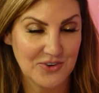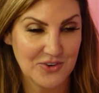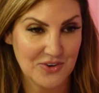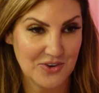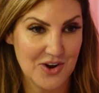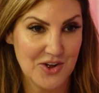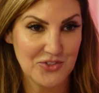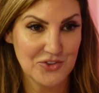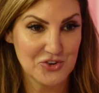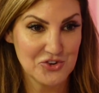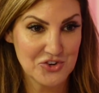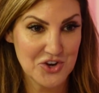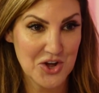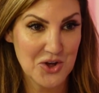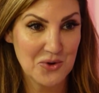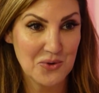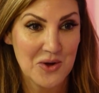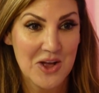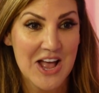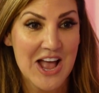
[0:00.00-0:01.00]
her on the
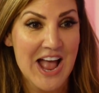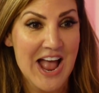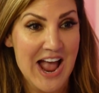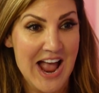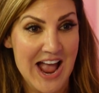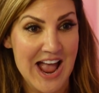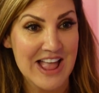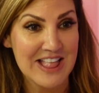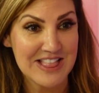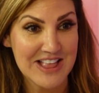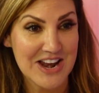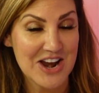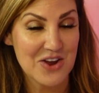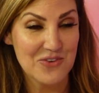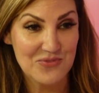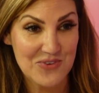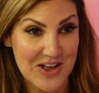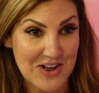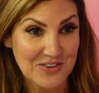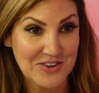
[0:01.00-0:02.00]
show. And then I
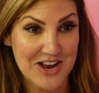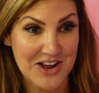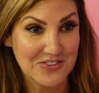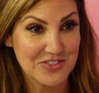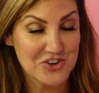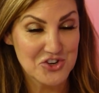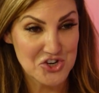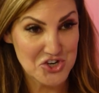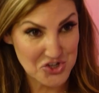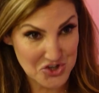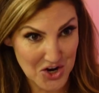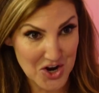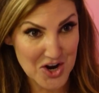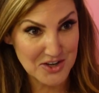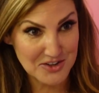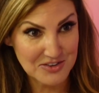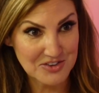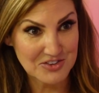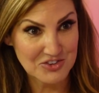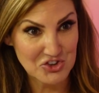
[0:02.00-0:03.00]
found out that she
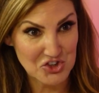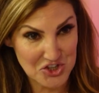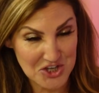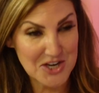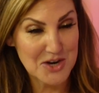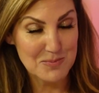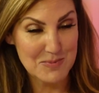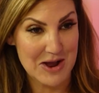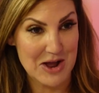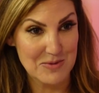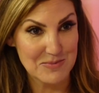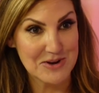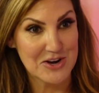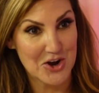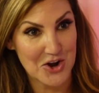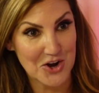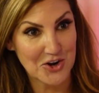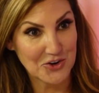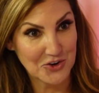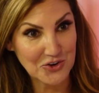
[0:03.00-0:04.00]
talked shit about me
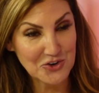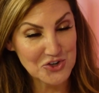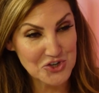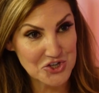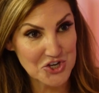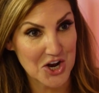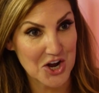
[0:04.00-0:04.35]
on her show.